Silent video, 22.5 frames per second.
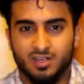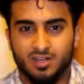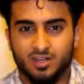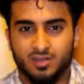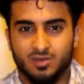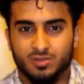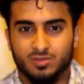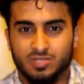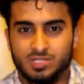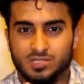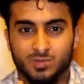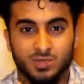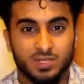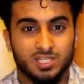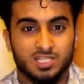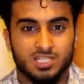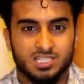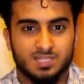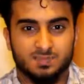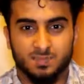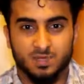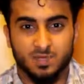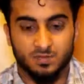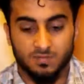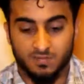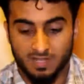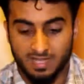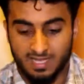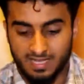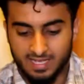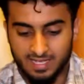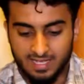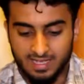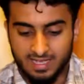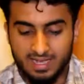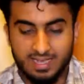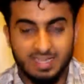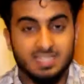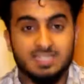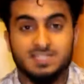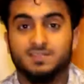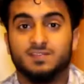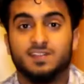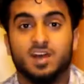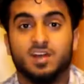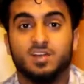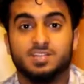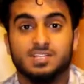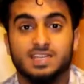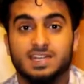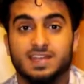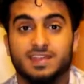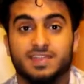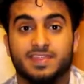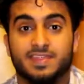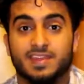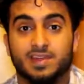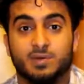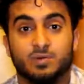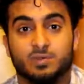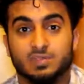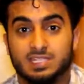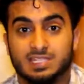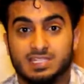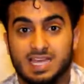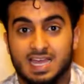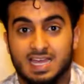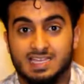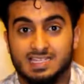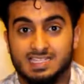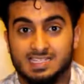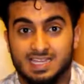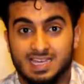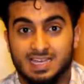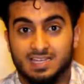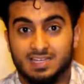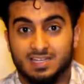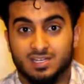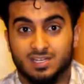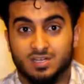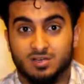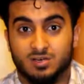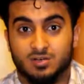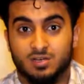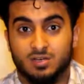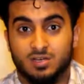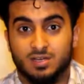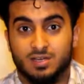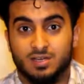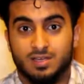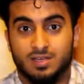You know, this religion is beautiful. Like, he doesn't even understand a thing what this guy is saying, you know.